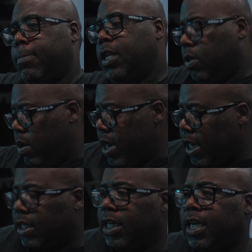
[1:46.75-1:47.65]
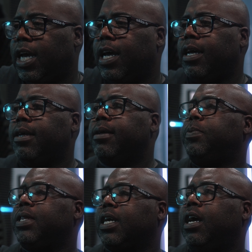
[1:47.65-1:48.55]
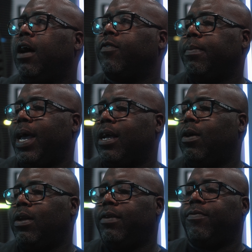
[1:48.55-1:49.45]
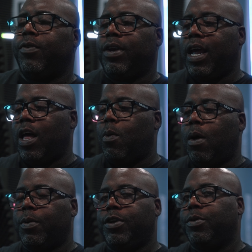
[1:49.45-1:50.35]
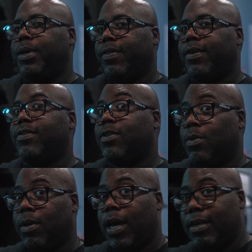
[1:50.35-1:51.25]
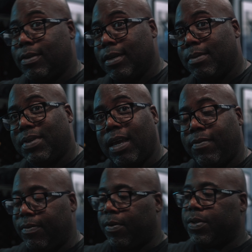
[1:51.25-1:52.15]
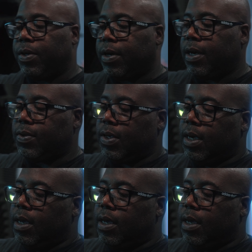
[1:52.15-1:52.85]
Let's go ahead and actually put the cover back on it for now while we're doing this, utilizing it. Safety first here, guys.